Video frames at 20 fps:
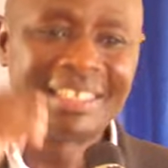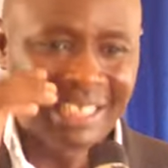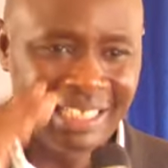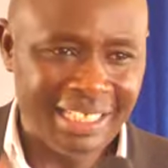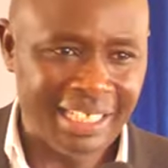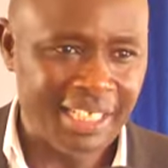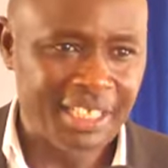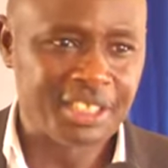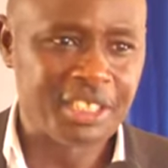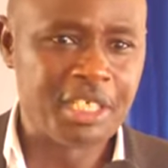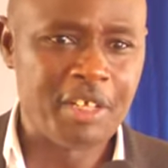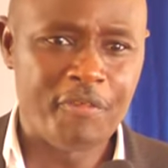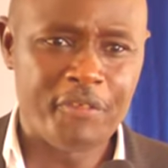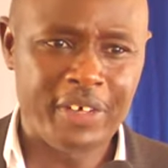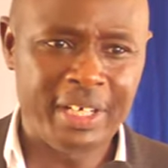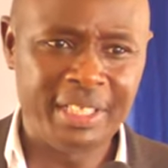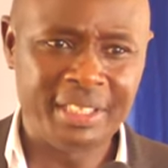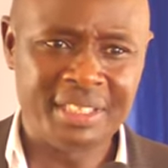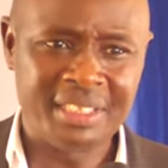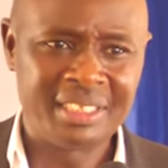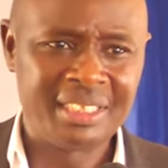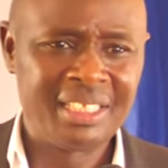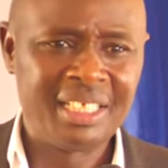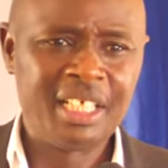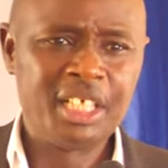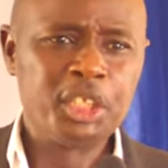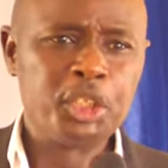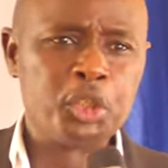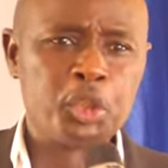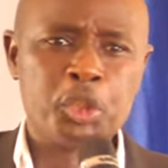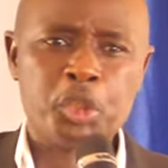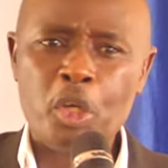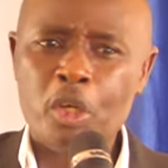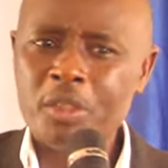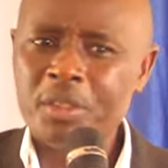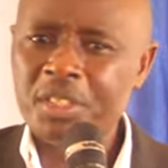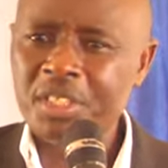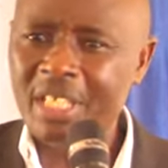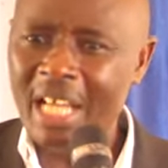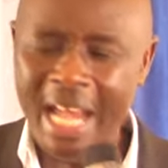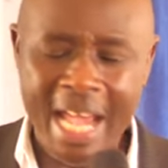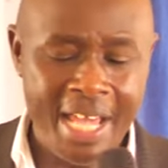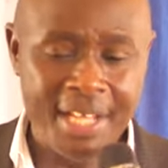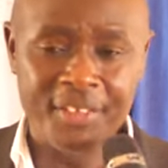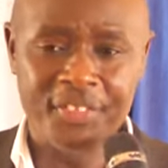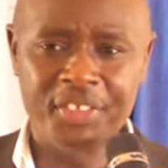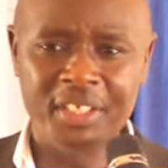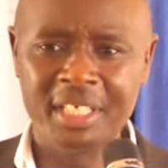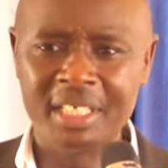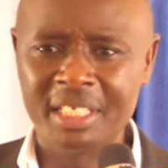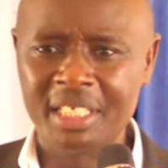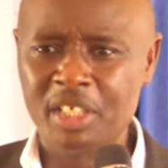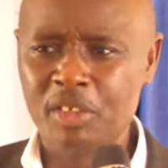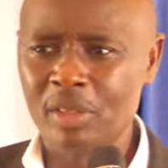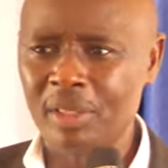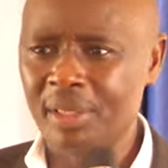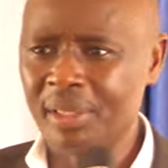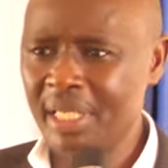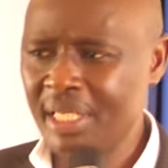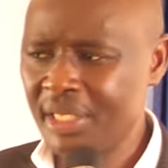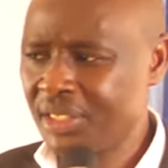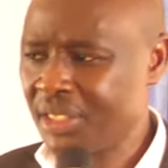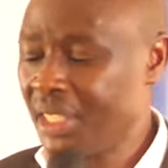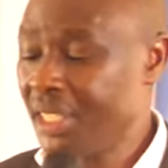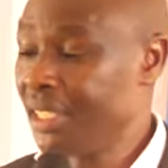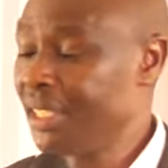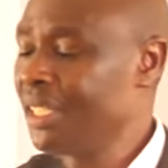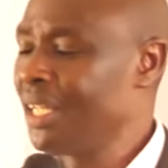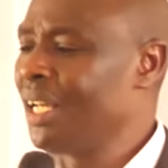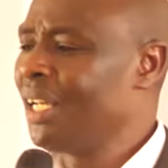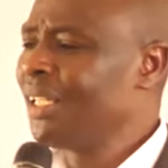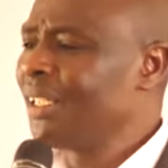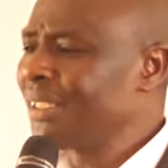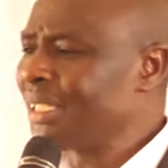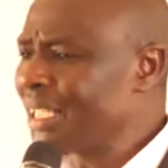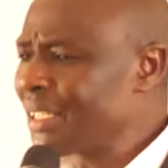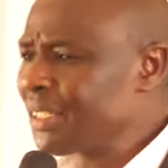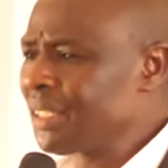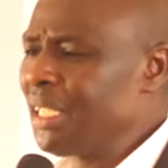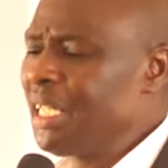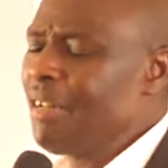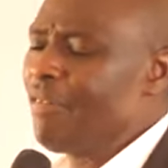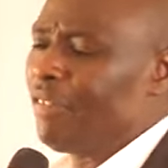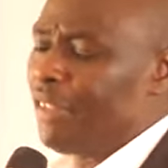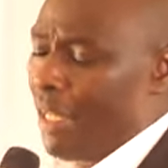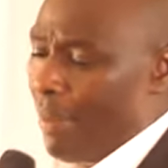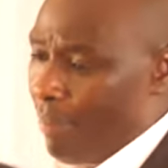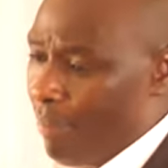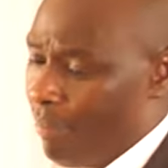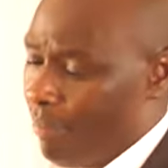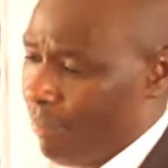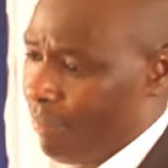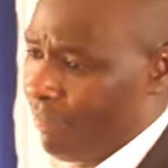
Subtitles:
thinking is different. You don't share anything in your destiny. Just leave them.